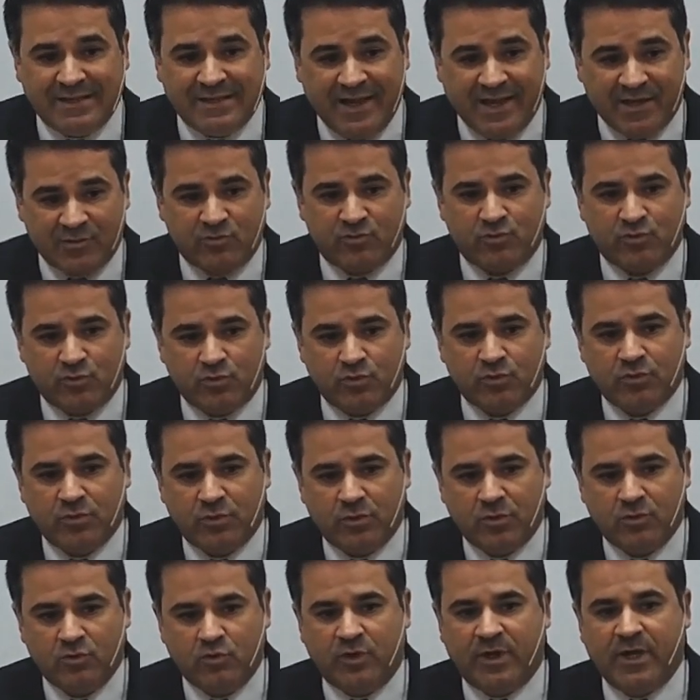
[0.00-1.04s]
I could even
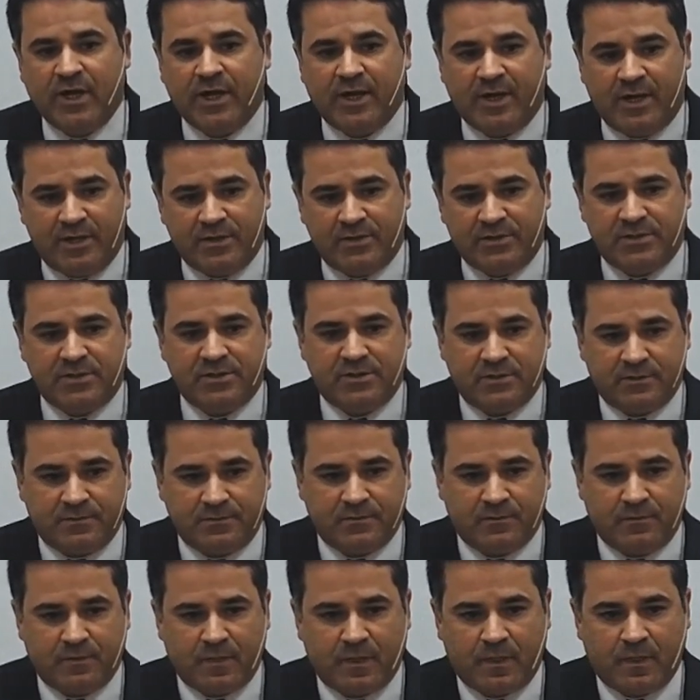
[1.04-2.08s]
say that today
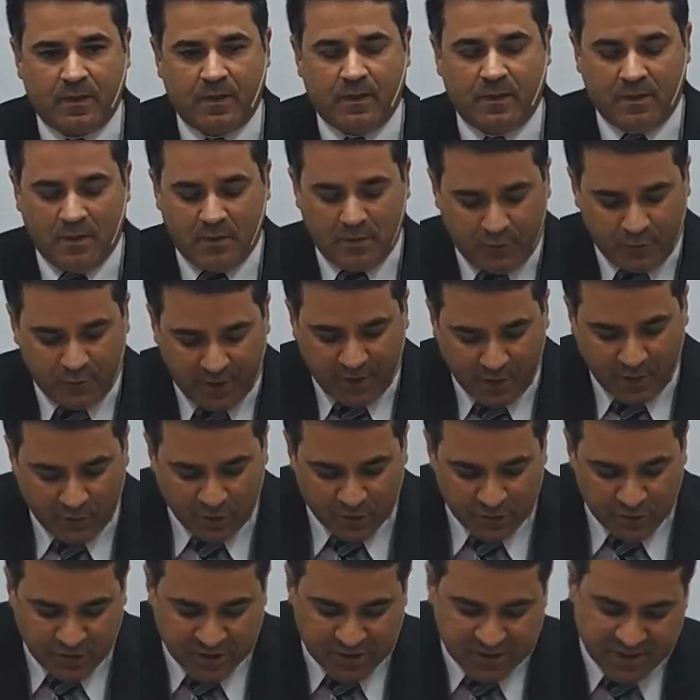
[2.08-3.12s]
is more
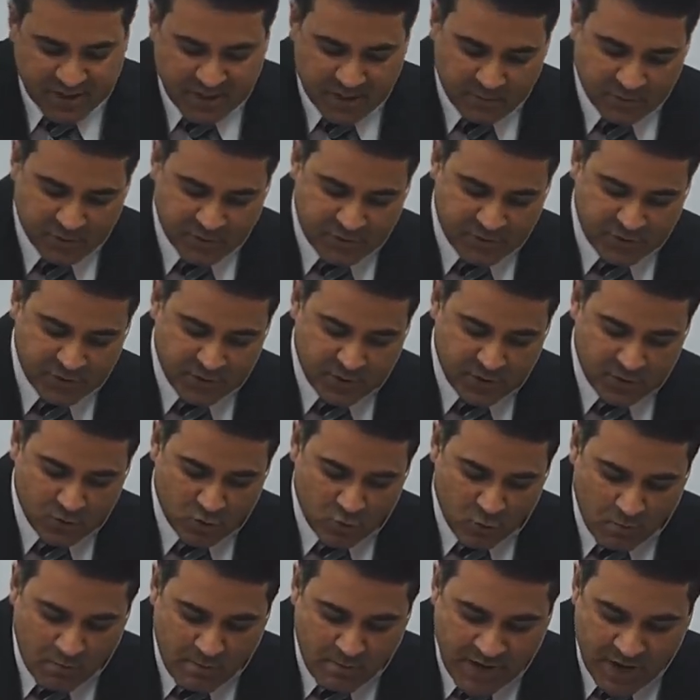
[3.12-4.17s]
intense than in the
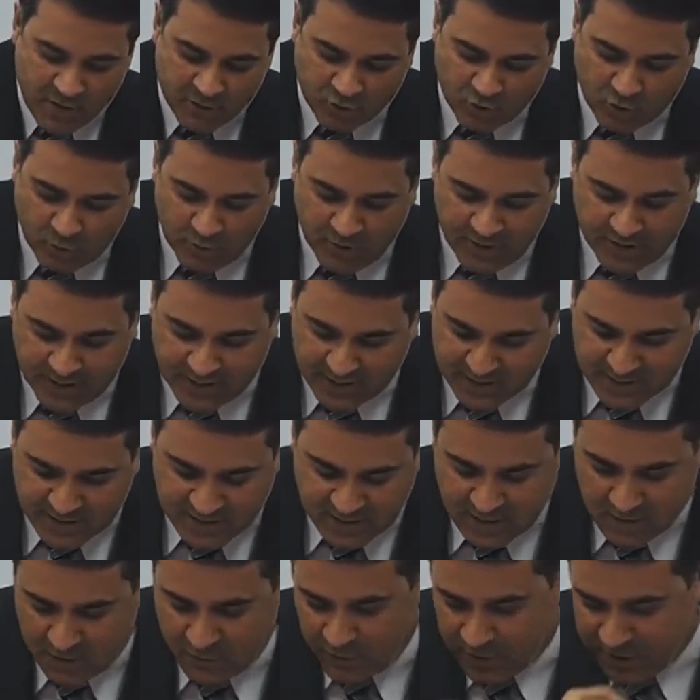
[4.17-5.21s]
past because
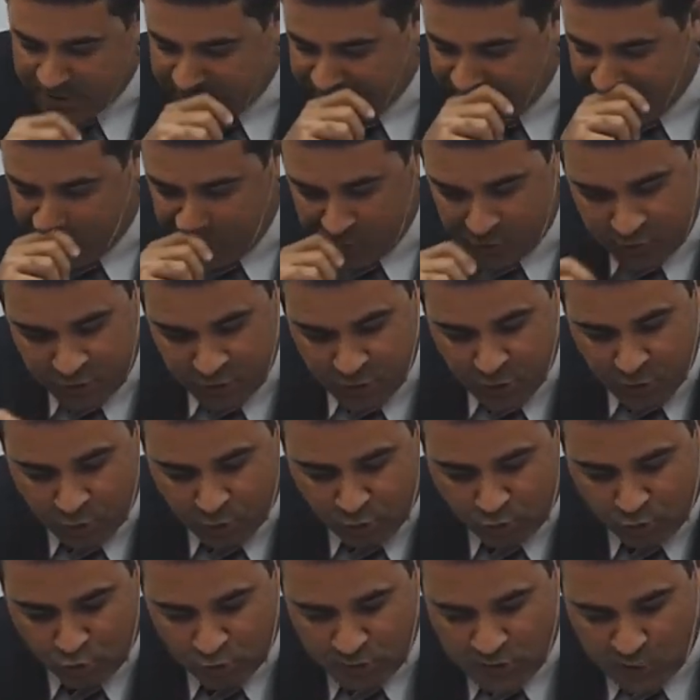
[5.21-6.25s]
today you have a
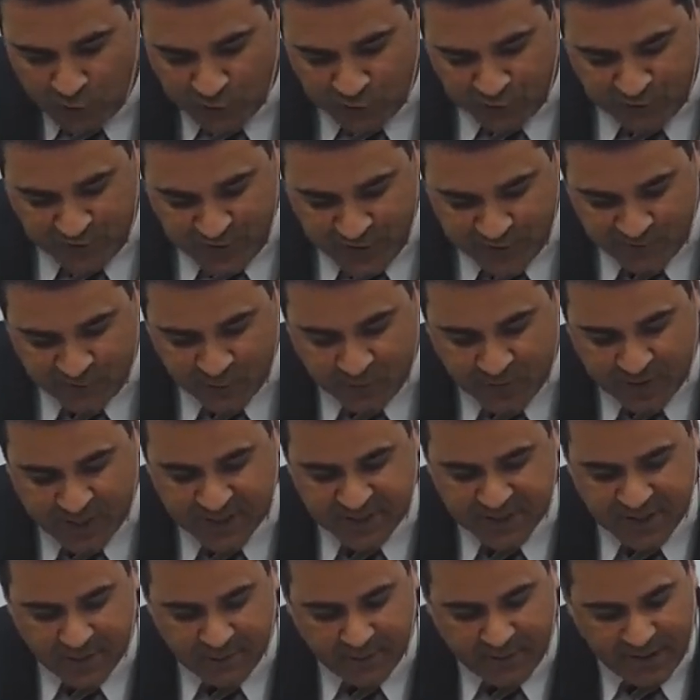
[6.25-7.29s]
communication means
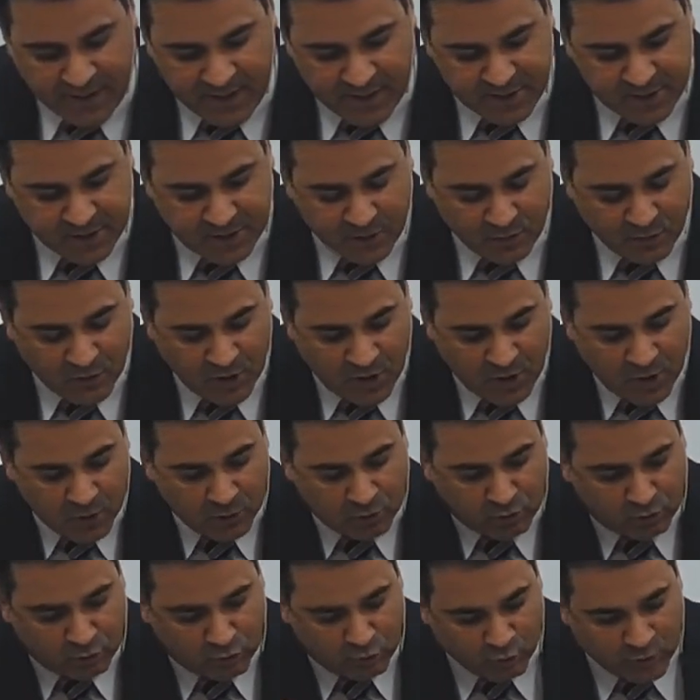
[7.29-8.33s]
everything is
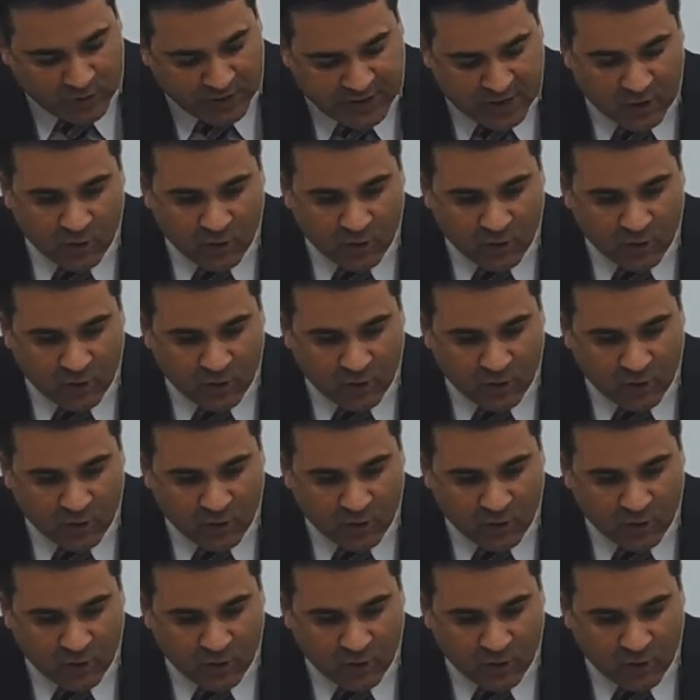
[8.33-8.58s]
life.